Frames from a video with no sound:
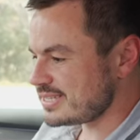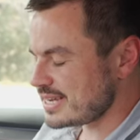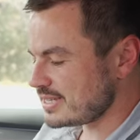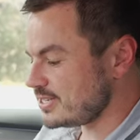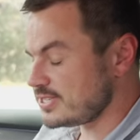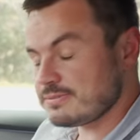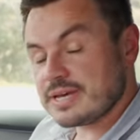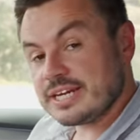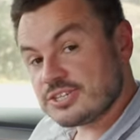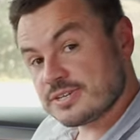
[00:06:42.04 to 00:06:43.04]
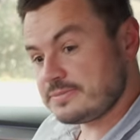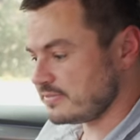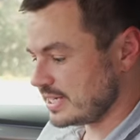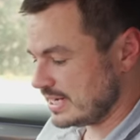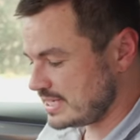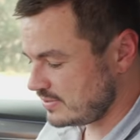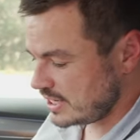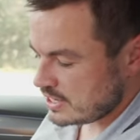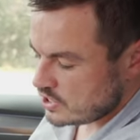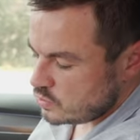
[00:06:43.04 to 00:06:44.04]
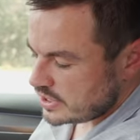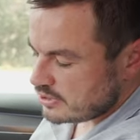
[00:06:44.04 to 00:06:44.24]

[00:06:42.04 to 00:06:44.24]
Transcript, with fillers: sound system, and in terms of connectivity, one